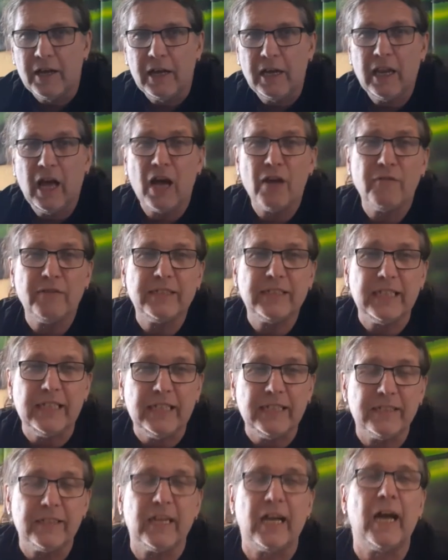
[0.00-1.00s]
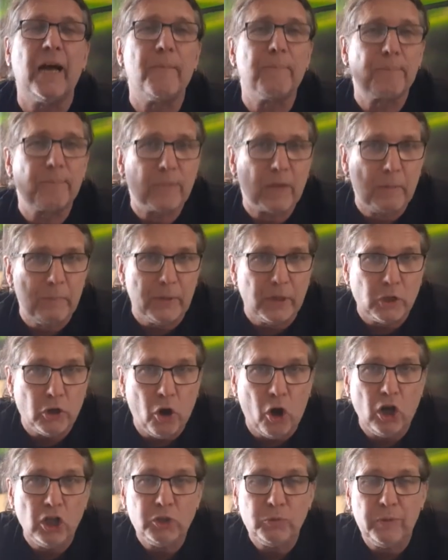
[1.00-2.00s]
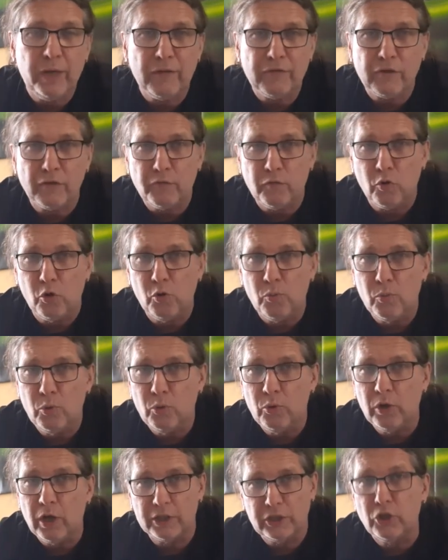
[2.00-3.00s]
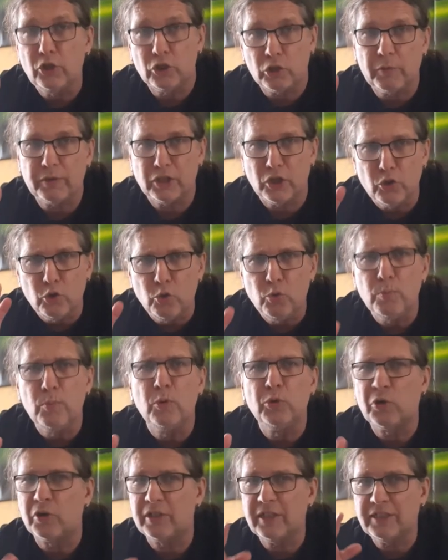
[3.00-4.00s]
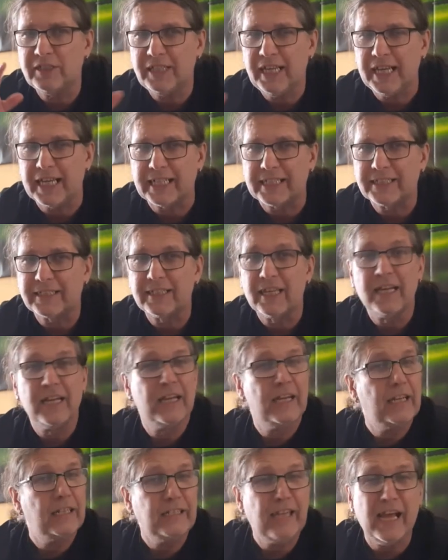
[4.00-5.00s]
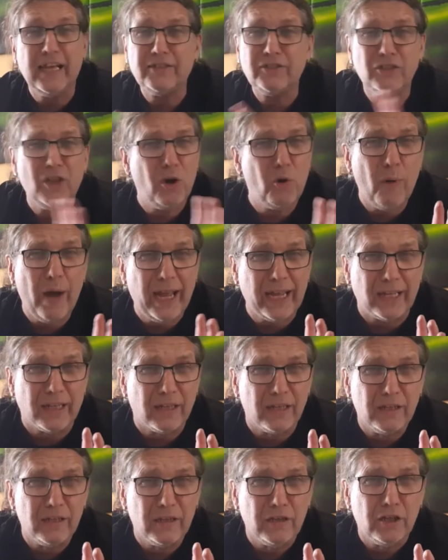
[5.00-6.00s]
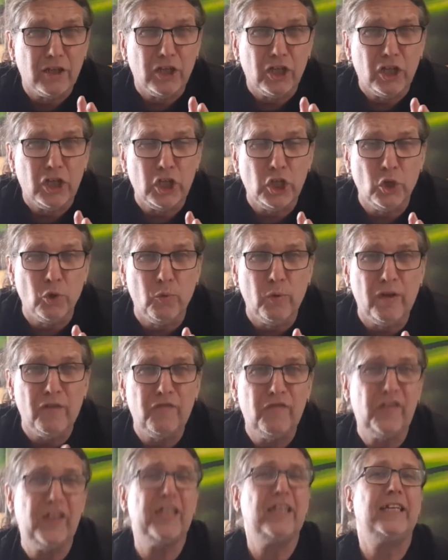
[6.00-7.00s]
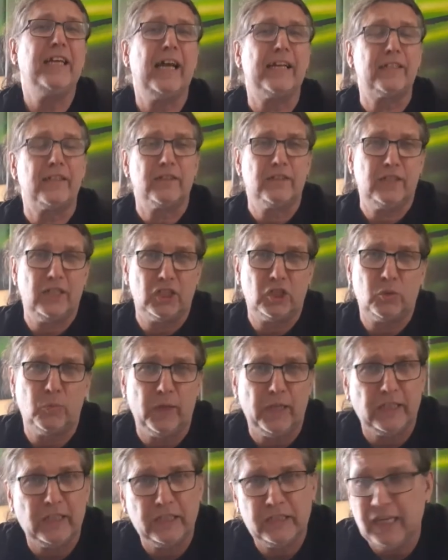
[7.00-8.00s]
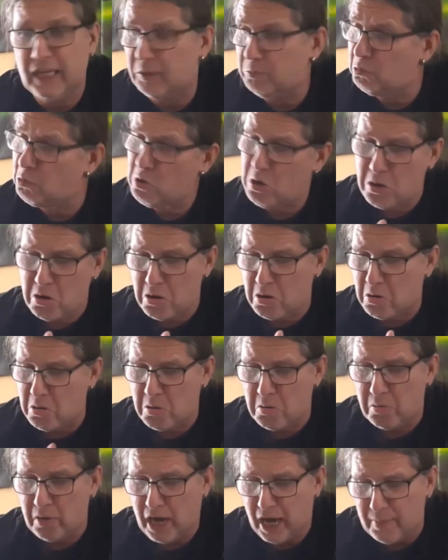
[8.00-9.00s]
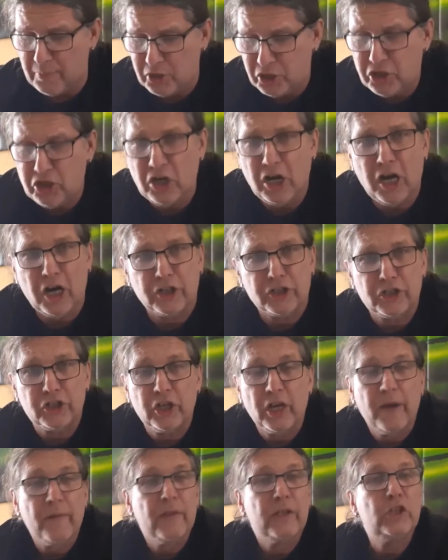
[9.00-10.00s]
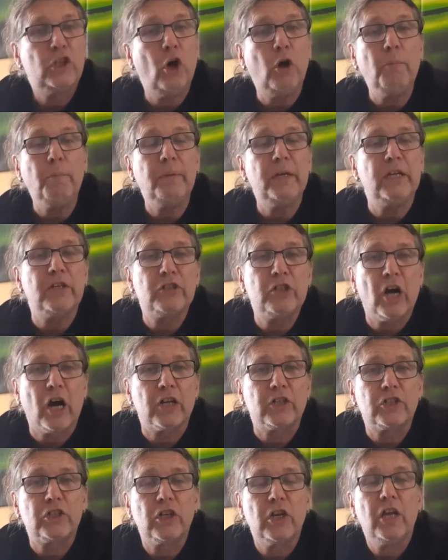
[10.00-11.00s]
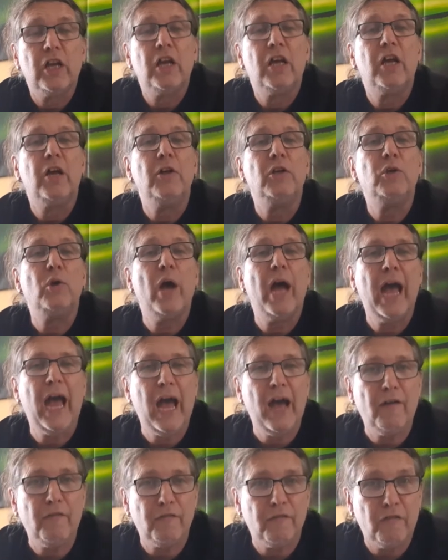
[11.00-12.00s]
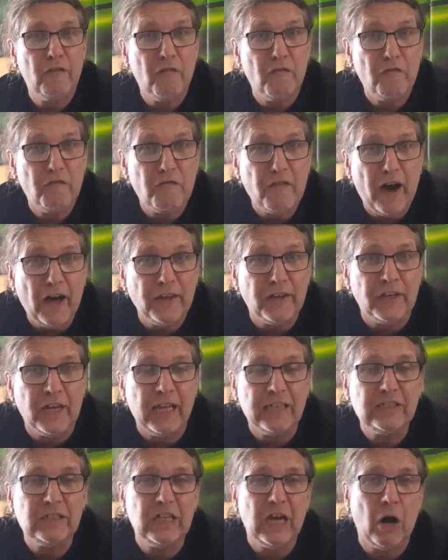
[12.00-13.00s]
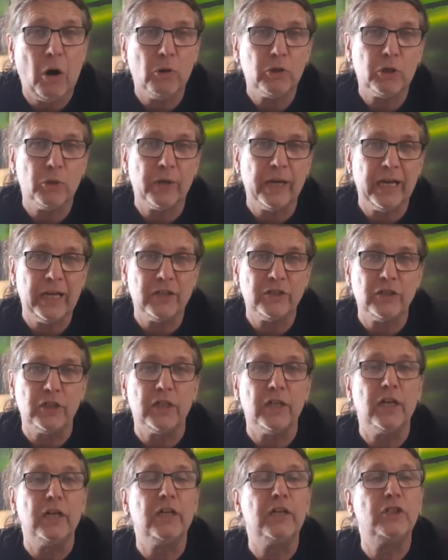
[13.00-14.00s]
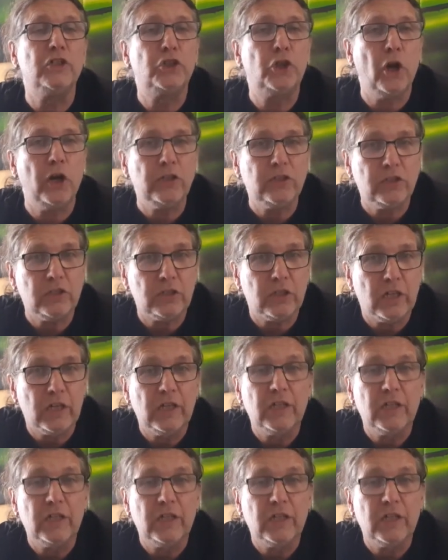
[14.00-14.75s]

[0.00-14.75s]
life is easier. Because we have the full moon, uh, the, sorry, the new moon on the 6th, there's no way you will feel that this week. It's like, whoa, I'm in charge. Don't be in charge. You have fun as the outgoing energy. Just